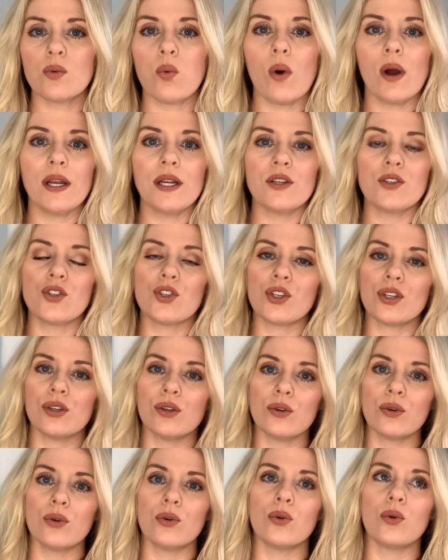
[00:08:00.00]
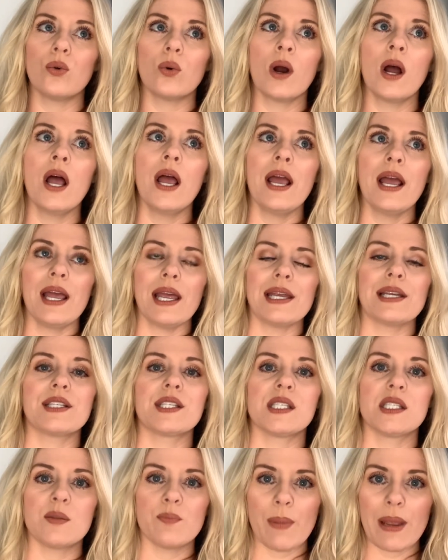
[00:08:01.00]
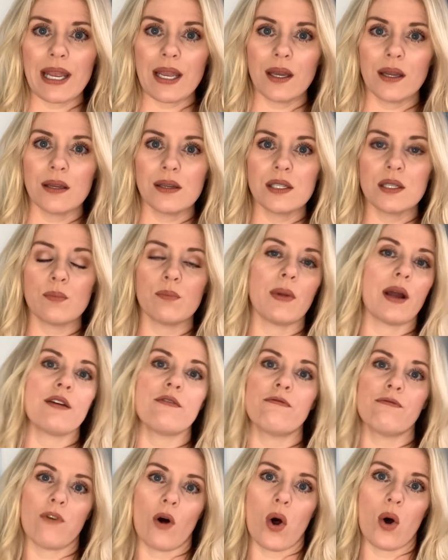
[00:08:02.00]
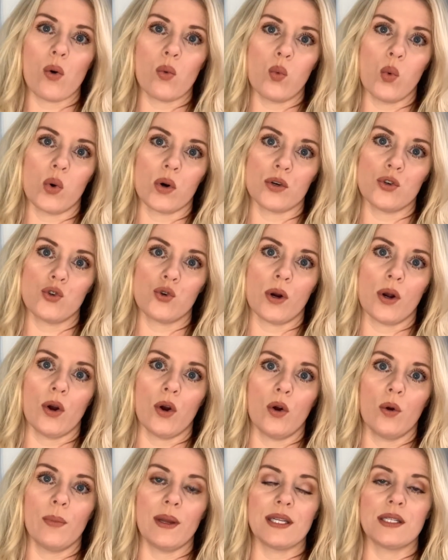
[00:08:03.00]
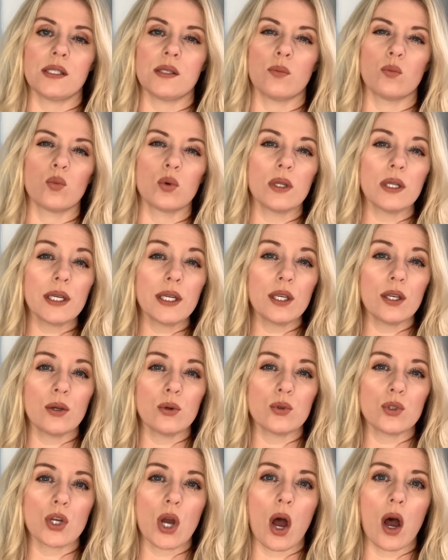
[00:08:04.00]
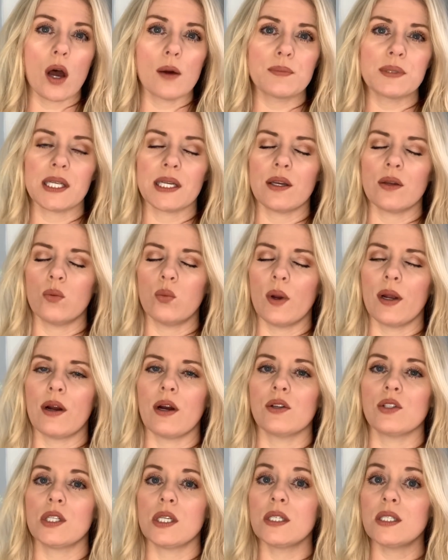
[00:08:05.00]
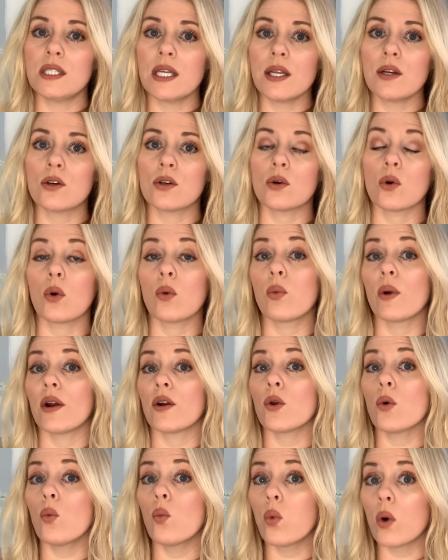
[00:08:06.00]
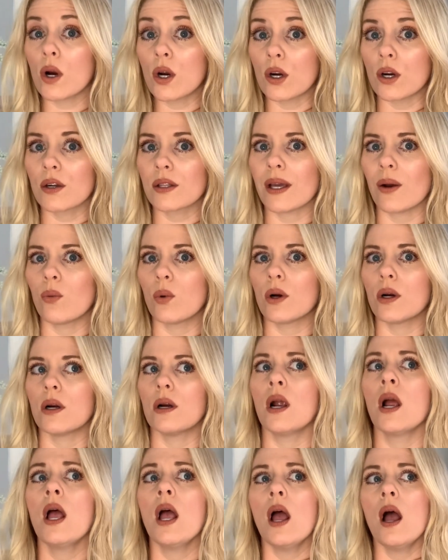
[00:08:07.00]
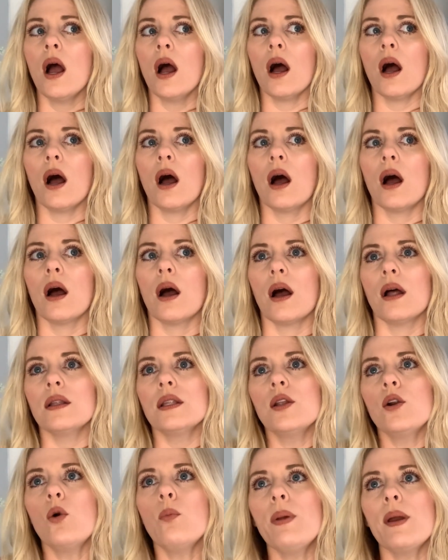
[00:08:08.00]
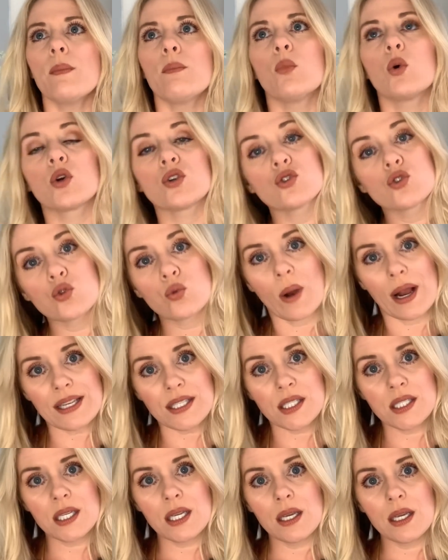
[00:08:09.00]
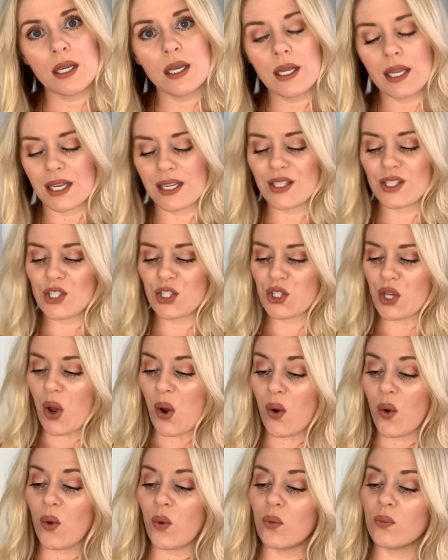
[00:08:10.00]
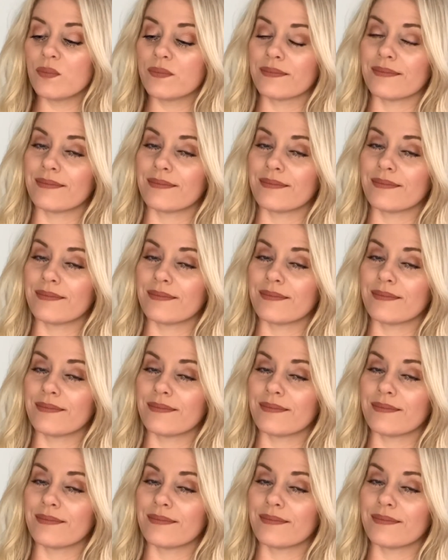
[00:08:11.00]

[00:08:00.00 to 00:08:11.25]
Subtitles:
wanted to expand my fall wardrobe and some really cute tops I could wear out to dinner or wear to work that were a little bit more dressy. And so